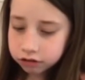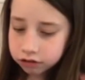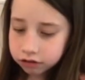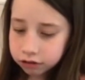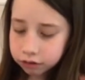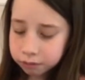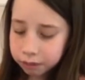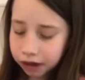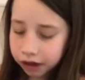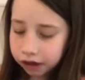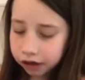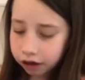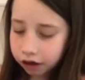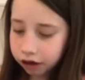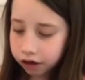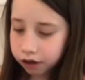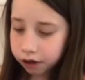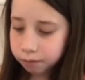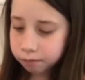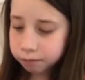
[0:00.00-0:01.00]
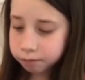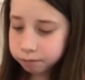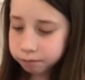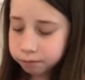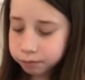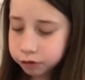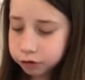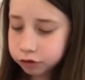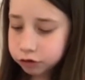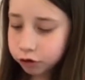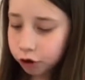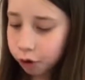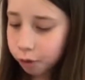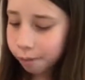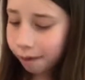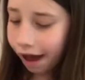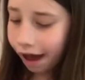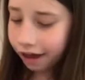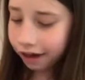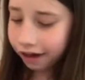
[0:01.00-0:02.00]
Oh my god, I'm so
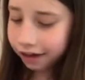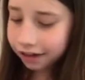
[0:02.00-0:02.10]
bad at